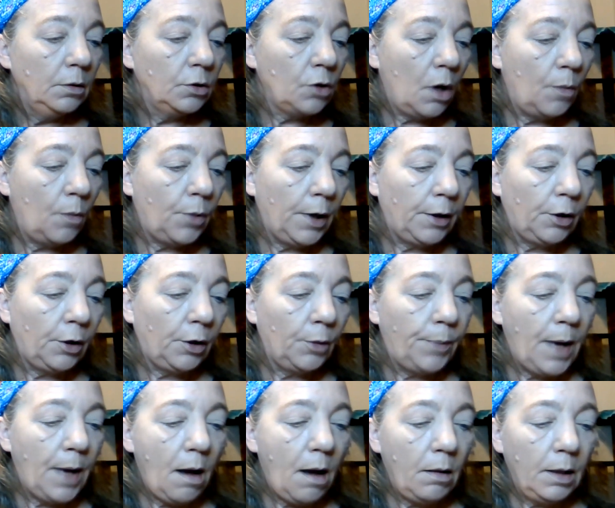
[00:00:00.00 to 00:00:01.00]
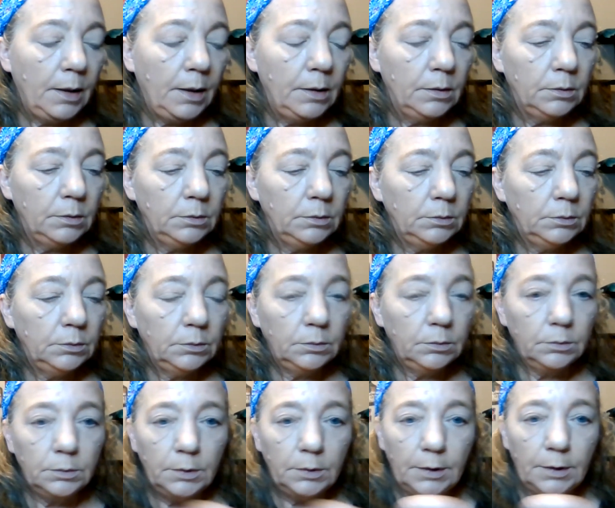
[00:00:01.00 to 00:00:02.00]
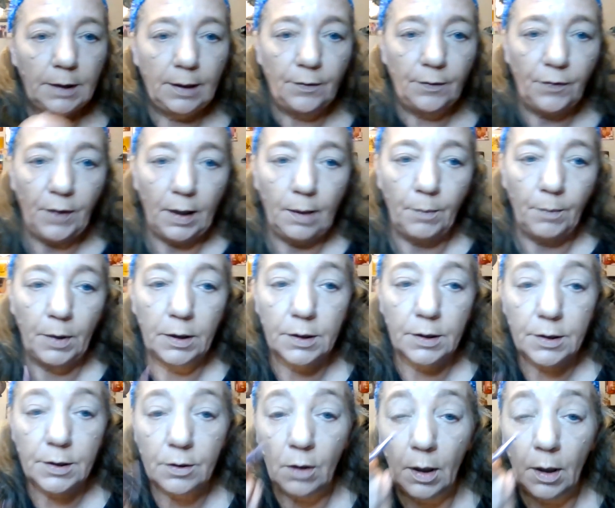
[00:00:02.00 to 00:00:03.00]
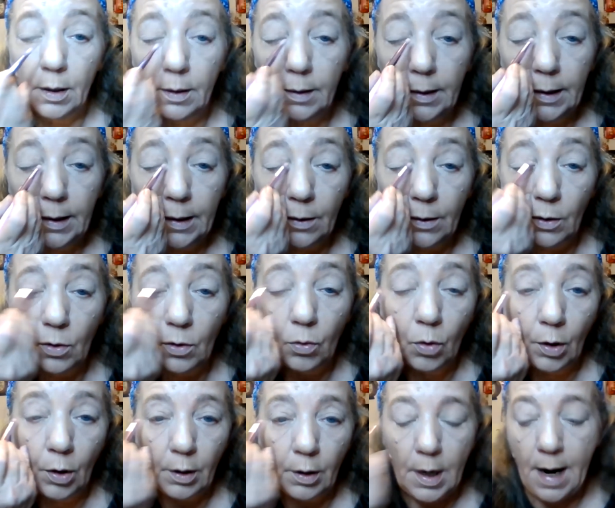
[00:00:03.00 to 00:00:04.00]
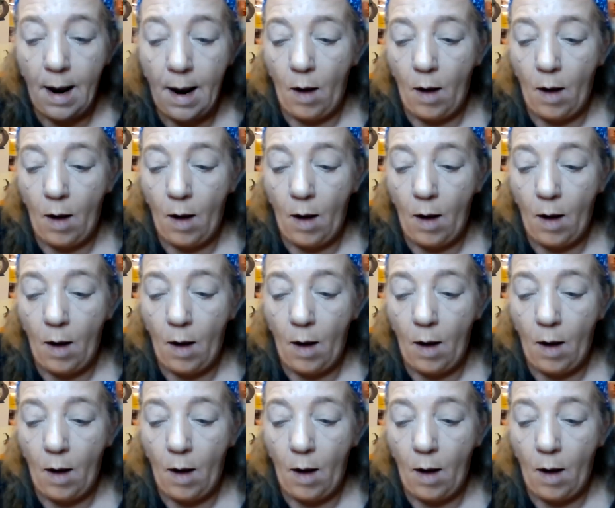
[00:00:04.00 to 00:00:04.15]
Jawbreaker palette. And I think I'm going to start inner corner